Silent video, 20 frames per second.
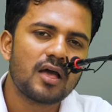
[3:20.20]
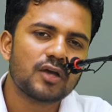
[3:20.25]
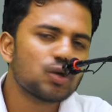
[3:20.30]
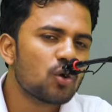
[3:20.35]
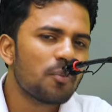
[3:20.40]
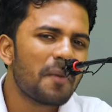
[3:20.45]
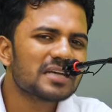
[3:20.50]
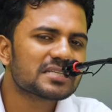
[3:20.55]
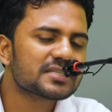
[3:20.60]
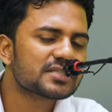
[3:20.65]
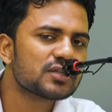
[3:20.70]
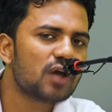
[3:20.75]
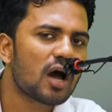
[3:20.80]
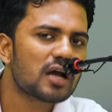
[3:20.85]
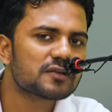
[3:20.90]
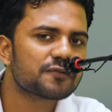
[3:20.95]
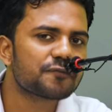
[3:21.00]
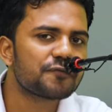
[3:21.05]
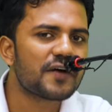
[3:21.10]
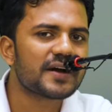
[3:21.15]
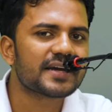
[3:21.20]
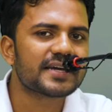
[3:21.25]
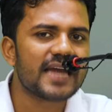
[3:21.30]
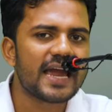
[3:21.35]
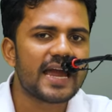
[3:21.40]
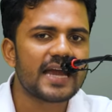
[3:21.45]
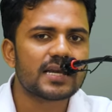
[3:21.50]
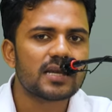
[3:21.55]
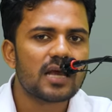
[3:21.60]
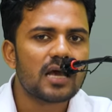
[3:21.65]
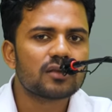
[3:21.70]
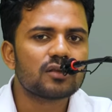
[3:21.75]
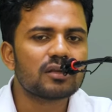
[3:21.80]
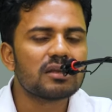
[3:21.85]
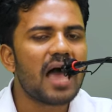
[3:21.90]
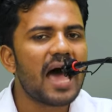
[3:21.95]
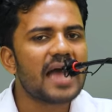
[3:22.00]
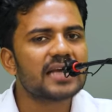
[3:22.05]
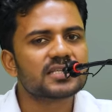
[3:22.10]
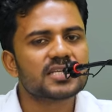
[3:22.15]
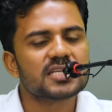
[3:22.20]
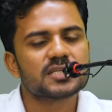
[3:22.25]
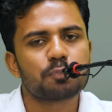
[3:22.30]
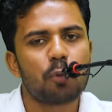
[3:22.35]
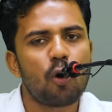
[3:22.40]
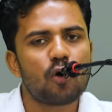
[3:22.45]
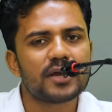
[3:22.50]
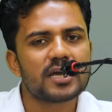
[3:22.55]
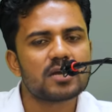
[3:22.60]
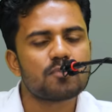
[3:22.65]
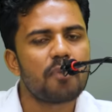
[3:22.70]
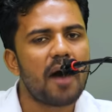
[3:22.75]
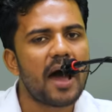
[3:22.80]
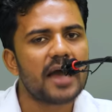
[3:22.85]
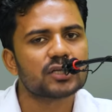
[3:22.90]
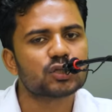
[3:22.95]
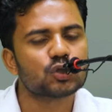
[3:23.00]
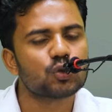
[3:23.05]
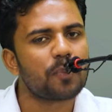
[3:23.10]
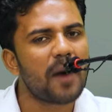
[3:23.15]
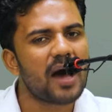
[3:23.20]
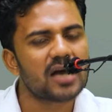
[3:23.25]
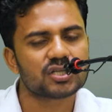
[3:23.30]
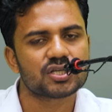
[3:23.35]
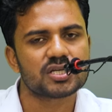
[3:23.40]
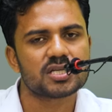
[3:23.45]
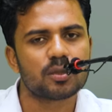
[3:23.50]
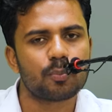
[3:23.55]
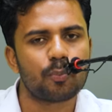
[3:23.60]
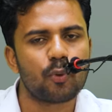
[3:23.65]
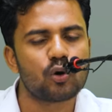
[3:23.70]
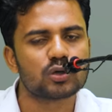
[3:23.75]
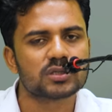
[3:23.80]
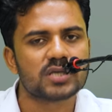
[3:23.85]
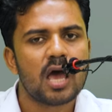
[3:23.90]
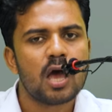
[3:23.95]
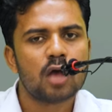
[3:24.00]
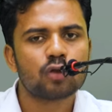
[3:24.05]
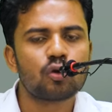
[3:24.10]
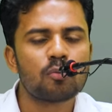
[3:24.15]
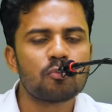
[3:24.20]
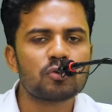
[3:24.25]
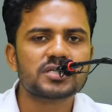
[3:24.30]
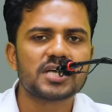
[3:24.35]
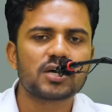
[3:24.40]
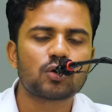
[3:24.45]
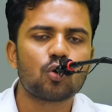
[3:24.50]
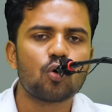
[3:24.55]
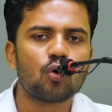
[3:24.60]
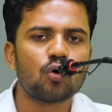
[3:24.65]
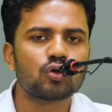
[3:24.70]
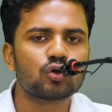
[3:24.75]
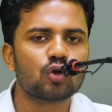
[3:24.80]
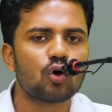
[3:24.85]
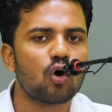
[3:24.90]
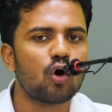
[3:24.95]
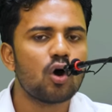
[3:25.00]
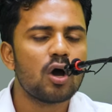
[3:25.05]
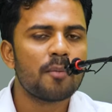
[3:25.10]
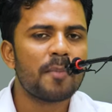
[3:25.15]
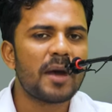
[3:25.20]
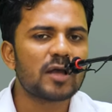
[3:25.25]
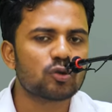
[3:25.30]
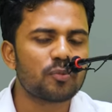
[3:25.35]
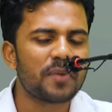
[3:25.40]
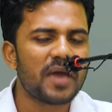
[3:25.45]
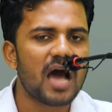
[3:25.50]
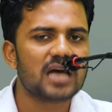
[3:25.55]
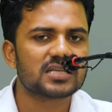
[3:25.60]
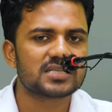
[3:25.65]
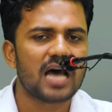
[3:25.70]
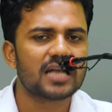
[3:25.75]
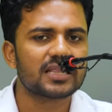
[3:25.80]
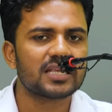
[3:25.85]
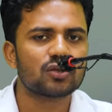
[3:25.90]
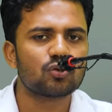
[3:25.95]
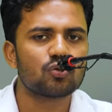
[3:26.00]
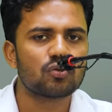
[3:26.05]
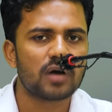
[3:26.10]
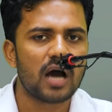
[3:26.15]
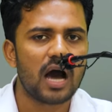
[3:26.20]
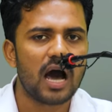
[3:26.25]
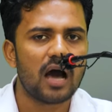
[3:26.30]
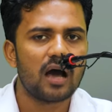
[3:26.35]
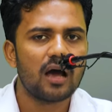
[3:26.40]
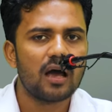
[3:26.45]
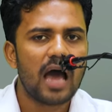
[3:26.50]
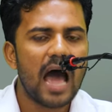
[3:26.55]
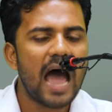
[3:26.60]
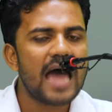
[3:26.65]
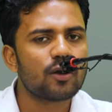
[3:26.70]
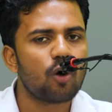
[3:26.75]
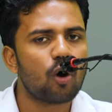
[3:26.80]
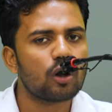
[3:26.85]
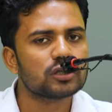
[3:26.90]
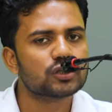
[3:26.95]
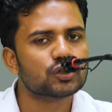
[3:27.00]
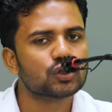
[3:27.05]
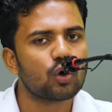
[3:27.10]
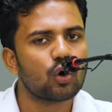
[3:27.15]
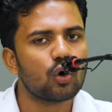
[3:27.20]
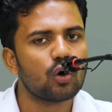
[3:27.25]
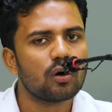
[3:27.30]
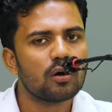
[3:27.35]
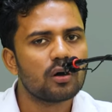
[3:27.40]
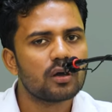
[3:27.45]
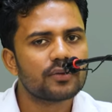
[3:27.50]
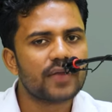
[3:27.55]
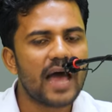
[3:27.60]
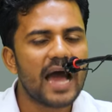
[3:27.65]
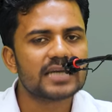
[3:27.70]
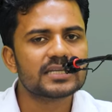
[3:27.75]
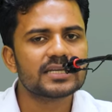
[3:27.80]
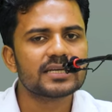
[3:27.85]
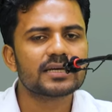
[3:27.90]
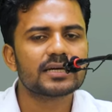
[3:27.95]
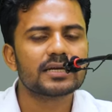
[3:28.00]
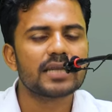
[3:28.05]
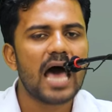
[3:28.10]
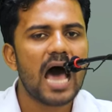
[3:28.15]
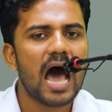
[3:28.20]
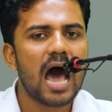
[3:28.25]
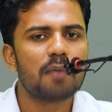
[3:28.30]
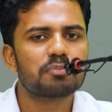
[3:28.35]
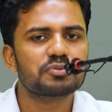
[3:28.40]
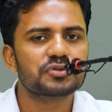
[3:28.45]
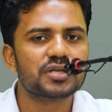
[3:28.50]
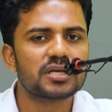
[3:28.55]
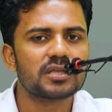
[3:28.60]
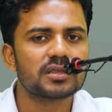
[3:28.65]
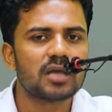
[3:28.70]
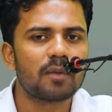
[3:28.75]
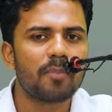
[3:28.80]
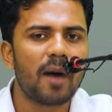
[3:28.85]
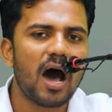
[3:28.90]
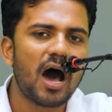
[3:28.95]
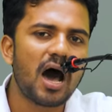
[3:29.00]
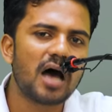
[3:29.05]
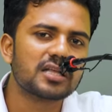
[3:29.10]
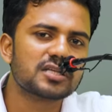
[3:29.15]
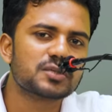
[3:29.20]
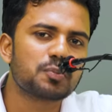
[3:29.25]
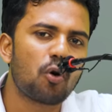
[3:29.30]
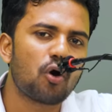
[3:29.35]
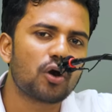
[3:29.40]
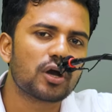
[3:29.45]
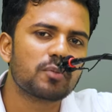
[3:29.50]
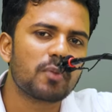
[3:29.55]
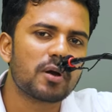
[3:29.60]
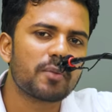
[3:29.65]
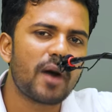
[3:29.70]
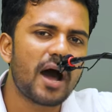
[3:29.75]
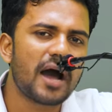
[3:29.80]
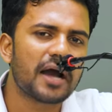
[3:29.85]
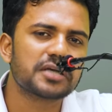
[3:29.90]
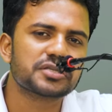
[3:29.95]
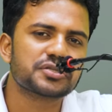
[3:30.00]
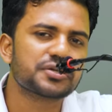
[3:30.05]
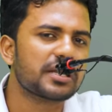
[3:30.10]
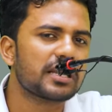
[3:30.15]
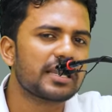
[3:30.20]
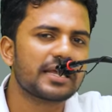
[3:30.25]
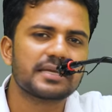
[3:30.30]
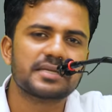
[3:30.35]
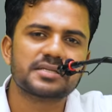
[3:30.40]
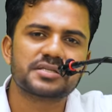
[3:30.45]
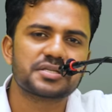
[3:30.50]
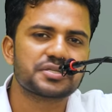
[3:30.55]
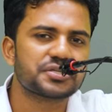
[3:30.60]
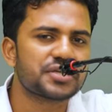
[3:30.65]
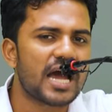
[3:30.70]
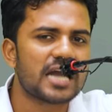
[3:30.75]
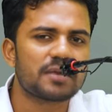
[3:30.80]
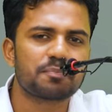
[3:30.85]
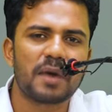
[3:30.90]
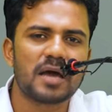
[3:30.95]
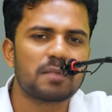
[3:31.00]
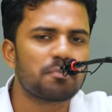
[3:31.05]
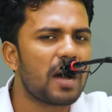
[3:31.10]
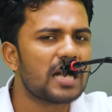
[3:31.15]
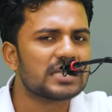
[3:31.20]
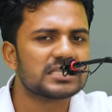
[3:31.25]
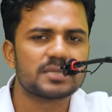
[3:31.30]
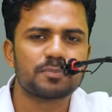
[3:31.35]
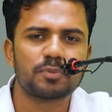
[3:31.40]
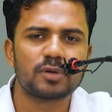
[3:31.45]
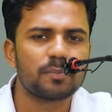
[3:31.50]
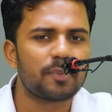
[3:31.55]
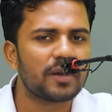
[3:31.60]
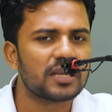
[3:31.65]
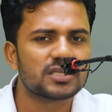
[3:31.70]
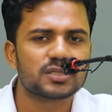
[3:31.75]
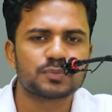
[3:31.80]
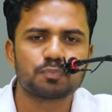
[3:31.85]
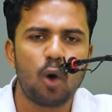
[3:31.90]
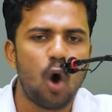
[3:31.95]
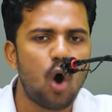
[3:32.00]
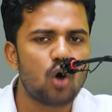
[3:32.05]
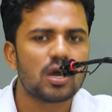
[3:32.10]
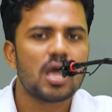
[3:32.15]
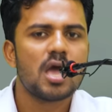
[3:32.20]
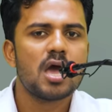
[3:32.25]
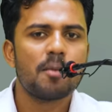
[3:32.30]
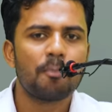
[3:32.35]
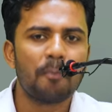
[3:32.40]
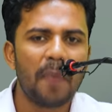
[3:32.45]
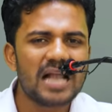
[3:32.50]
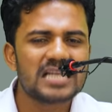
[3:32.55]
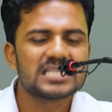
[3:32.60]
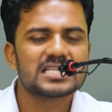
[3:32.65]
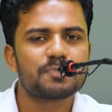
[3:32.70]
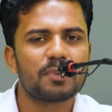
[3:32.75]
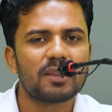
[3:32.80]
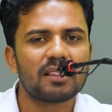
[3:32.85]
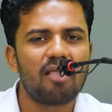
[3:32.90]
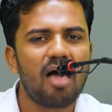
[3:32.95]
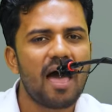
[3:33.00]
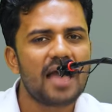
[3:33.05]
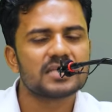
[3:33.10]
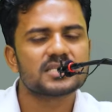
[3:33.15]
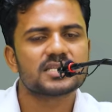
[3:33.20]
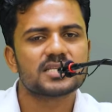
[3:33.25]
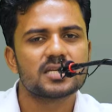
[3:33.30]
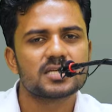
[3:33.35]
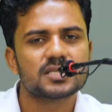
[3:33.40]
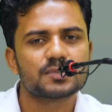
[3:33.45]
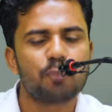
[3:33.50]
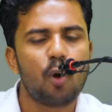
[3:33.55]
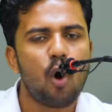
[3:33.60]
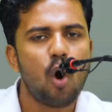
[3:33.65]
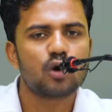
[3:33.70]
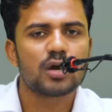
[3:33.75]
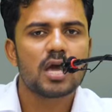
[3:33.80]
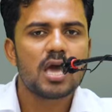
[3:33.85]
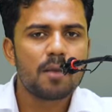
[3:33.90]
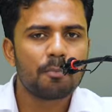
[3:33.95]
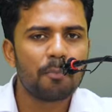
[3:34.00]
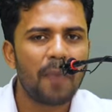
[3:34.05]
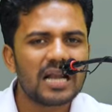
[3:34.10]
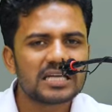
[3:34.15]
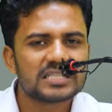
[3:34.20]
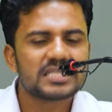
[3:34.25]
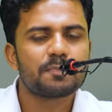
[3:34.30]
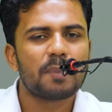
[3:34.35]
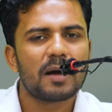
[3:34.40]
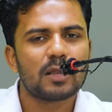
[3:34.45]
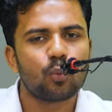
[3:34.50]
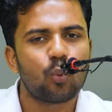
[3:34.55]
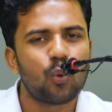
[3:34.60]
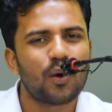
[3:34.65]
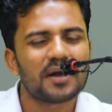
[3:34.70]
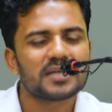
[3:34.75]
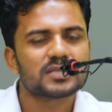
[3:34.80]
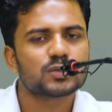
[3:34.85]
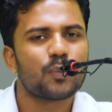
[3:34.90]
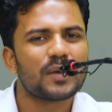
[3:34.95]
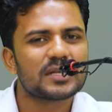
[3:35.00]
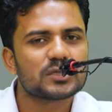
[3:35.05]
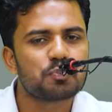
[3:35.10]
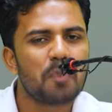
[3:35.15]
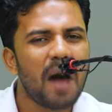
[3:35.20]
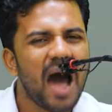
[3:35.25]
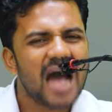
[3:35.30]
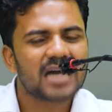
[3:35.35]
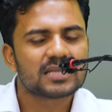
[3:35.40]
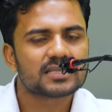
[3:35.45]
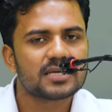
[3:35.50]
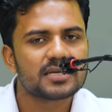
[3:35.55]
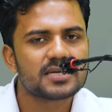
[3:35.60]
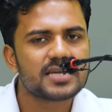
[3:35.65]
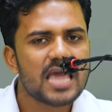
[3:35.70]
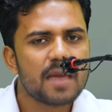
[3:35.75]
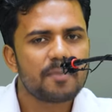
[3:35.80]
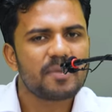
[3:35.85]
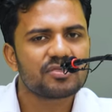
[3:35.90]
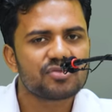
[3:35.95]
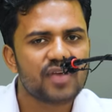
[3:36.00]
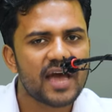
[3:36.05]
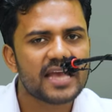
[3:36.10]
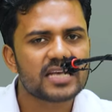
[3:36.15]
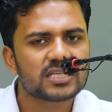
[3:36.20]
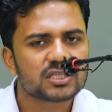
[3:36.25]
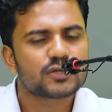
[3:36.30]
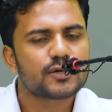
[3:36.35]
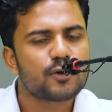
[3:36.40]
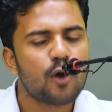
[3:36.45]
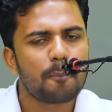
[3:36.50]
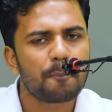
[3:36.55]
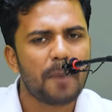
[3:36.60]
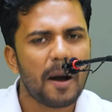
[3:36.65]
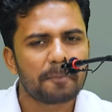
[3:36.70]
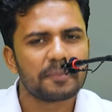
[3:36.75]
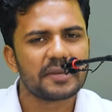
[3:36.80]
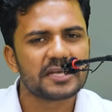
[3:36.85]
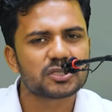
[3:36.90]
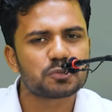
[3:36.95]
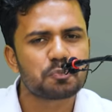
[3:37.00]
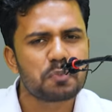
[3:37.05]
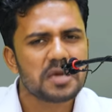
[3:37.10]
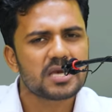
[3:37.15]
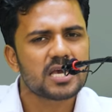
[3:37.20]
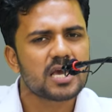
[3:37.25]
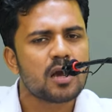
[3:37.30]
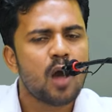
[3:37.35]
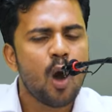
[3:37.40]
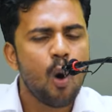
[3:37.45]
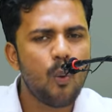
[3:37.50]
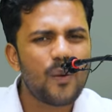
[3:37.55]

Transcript: You must not forget the lines spoken by Subhash Chandra Bose, tum mujhe khoon do, main tumhe azadi dunga, and also that in club Zindabad spoken by Bhagat Singh. Ladies and gentlemen, multiple people spoke, multiple lines he spoke, multiple words which mark the name in the history of public speaking.